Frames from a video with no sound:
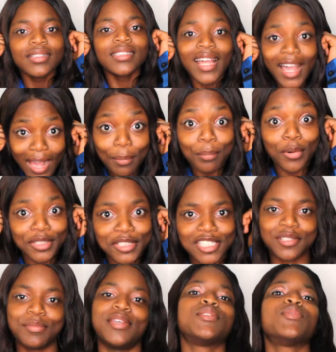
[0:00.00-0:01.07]
that
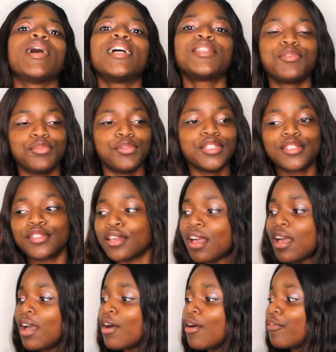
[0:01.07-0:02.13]
punishment we had to do it
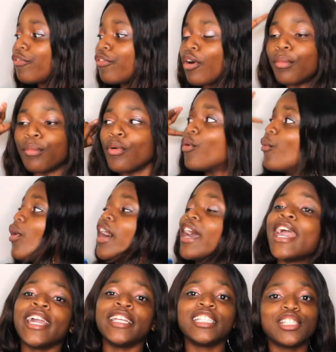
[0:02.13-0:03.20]
from one
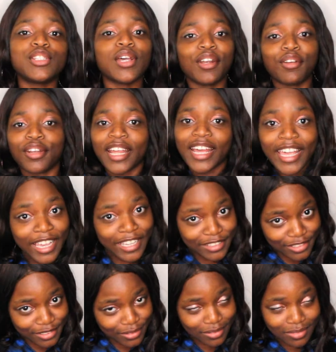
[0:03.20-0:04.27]
end to another end